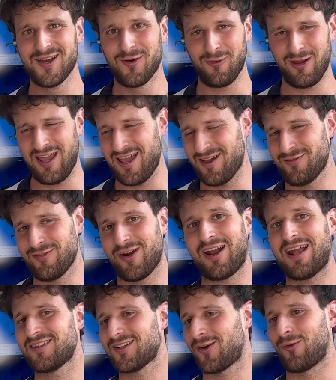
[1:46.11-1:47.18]
We have a
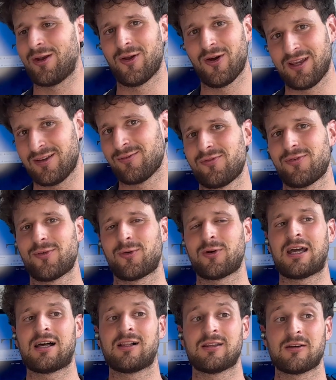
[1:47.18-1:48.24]
category not even for
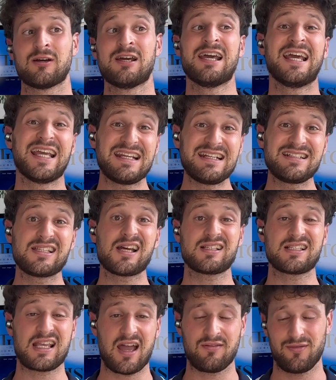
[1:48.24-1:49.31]
Ronaldo. He
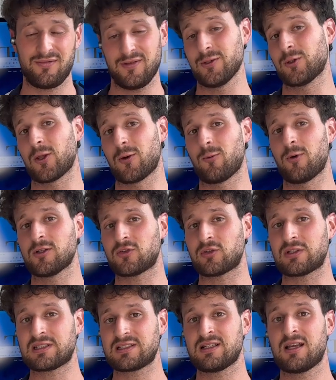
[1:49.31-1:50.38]
does have a few good
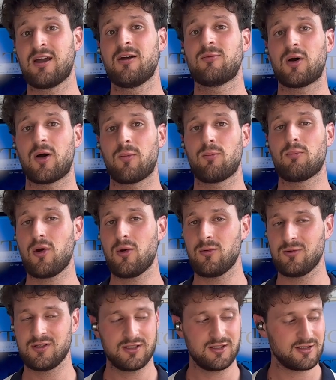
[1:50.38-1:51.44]
watches, but
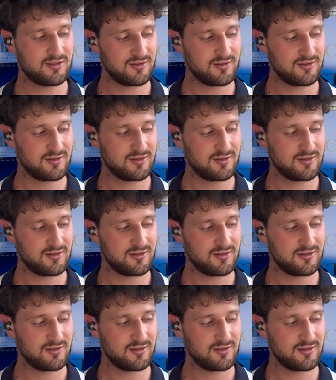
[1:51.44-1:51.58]
most